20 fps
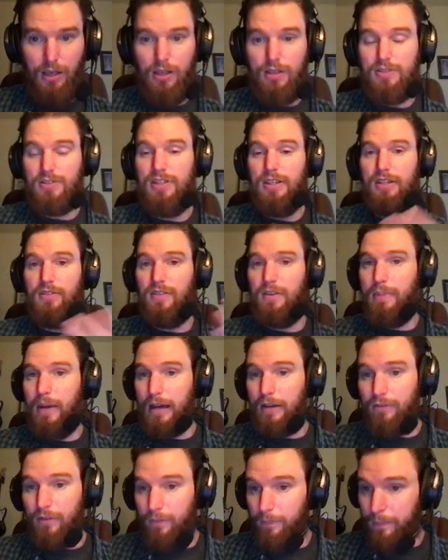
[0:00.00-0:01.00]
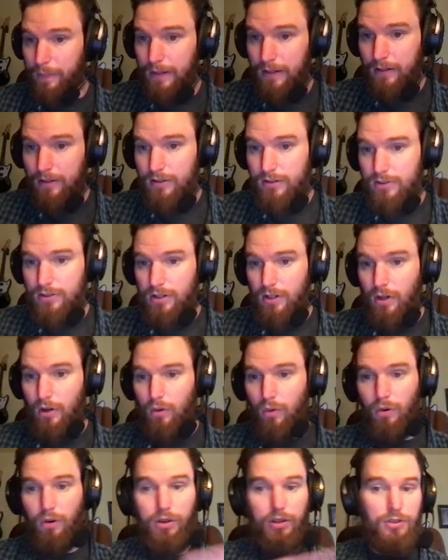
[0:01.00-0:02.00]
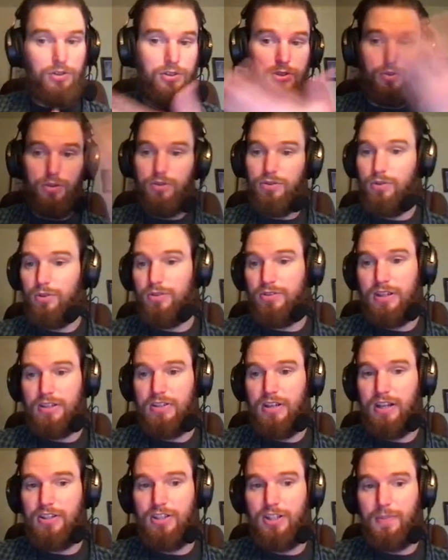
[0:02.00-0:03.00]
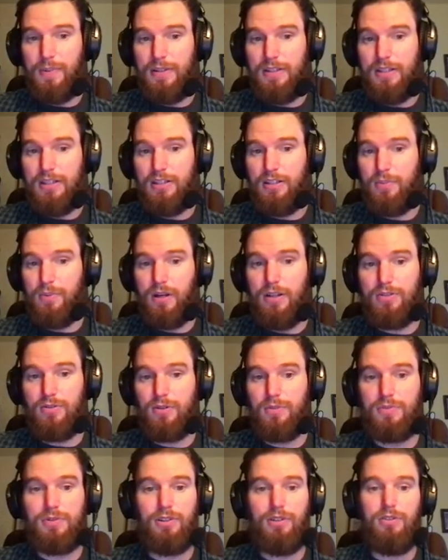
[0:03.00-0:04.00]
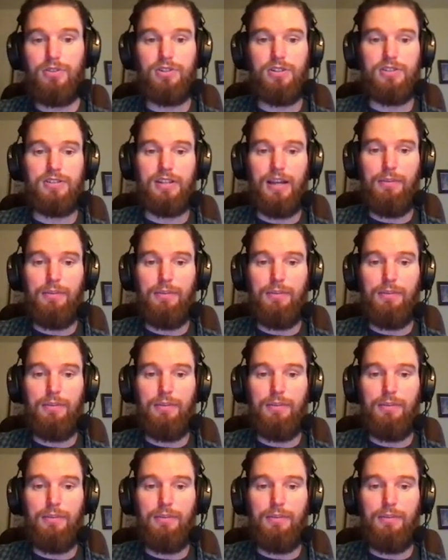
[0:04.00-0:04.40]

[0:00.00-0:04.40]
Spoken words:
seek feedback from peers, or use tools like ChatGPT to brainstorm solutions.